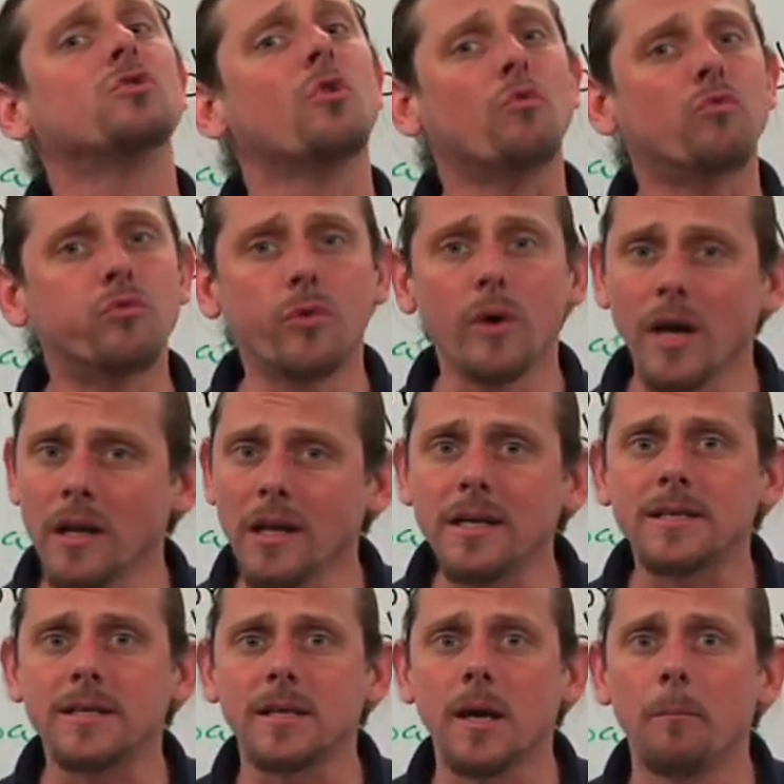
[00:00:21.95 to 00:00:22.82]

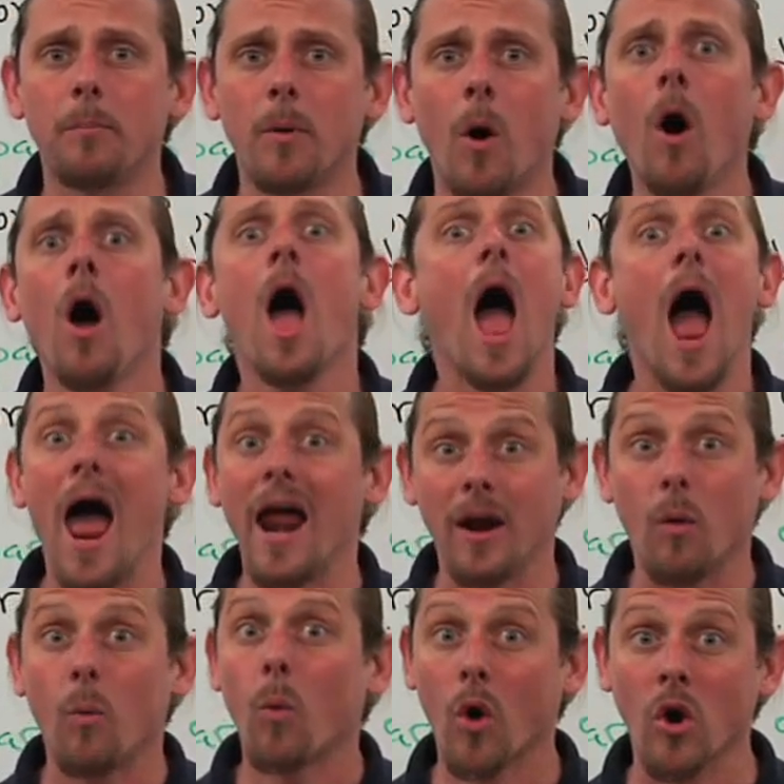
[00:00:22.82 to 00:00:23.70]
Really simple, and
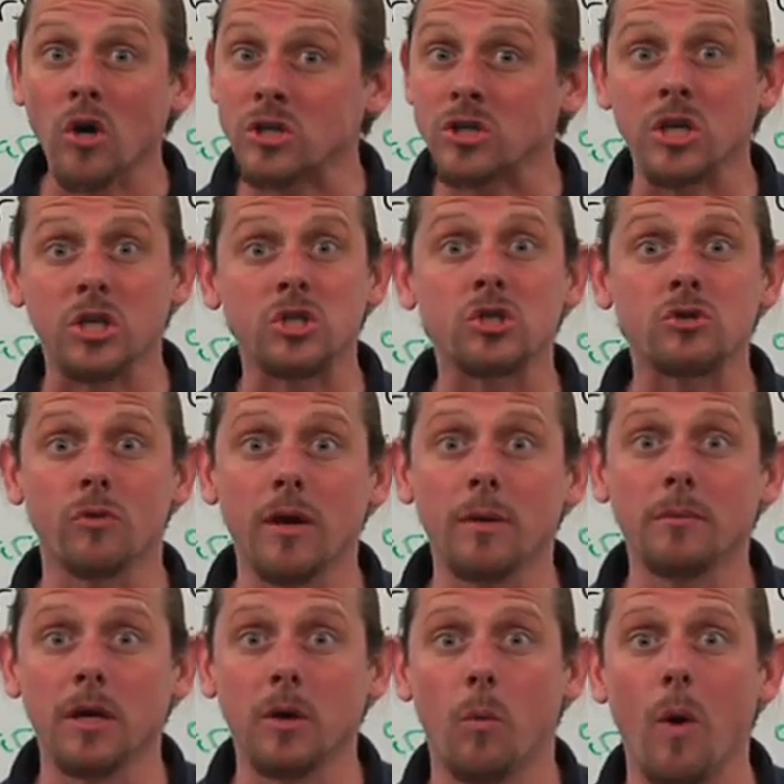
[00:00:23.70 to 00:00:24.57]
it works
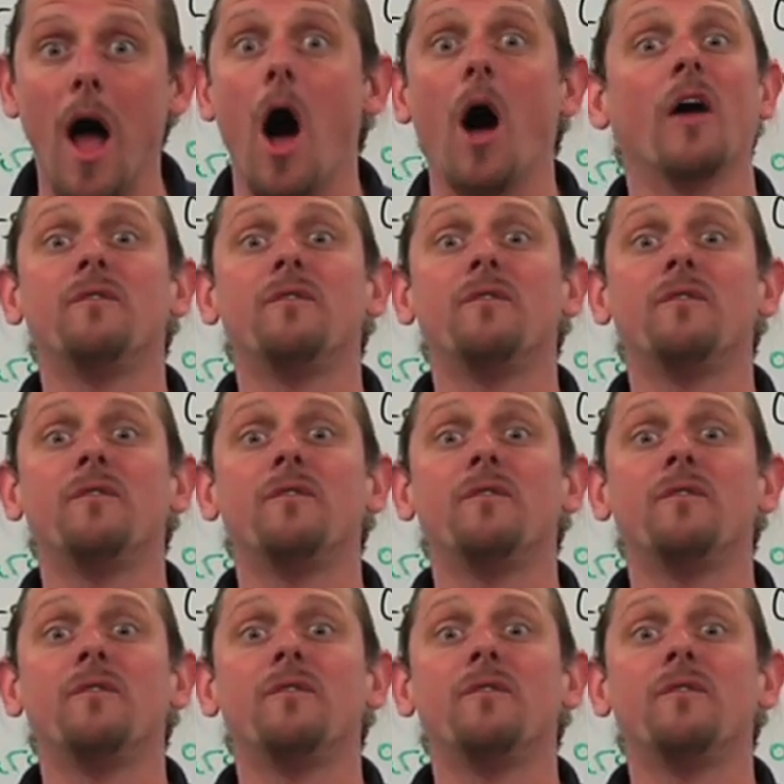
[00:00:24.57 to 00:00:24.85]
extremely well.